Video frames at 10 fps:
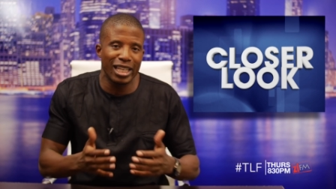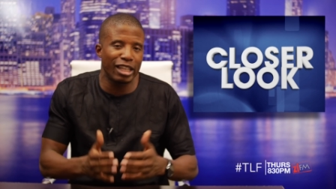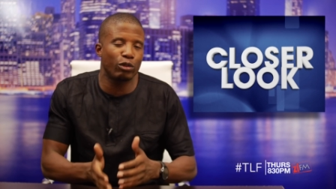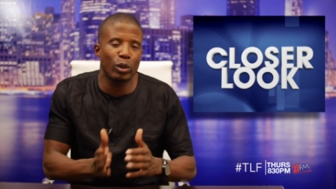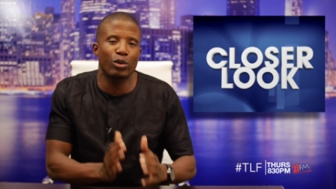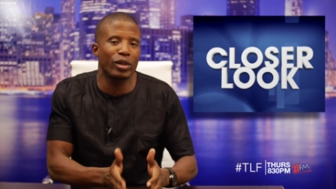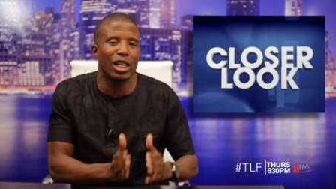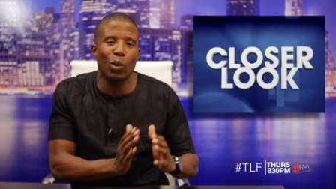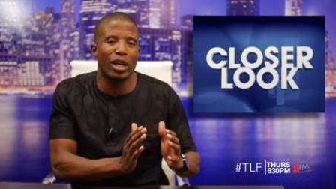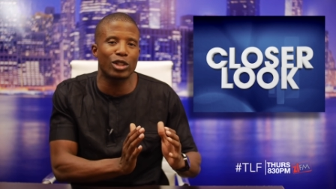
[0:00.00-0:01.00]
if we
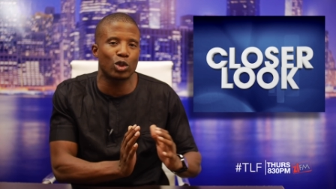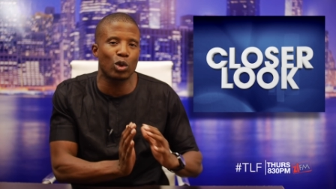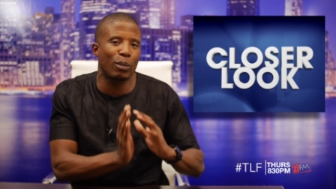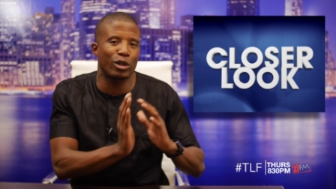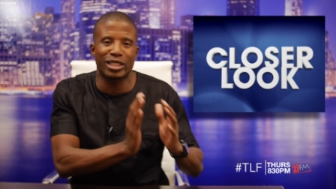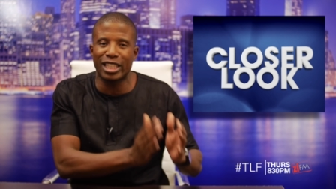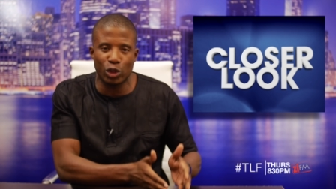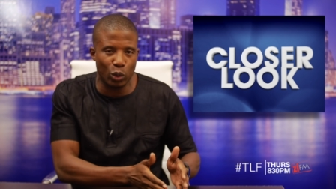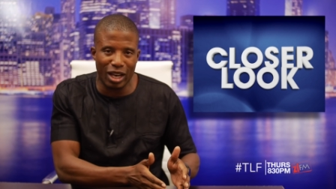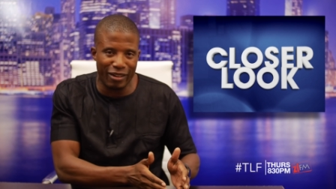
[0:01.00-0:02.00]
really wanted to talk about
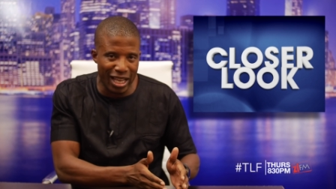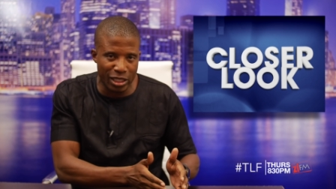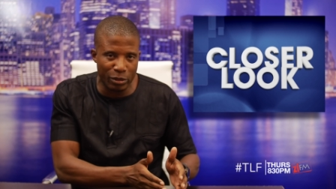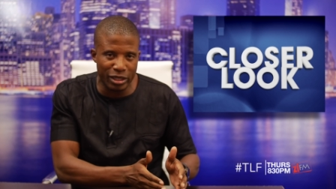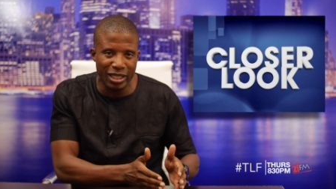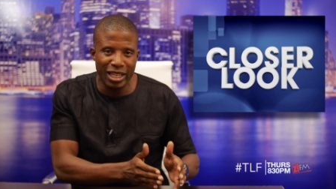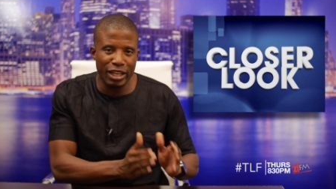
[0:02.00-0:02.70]
sexual harassment,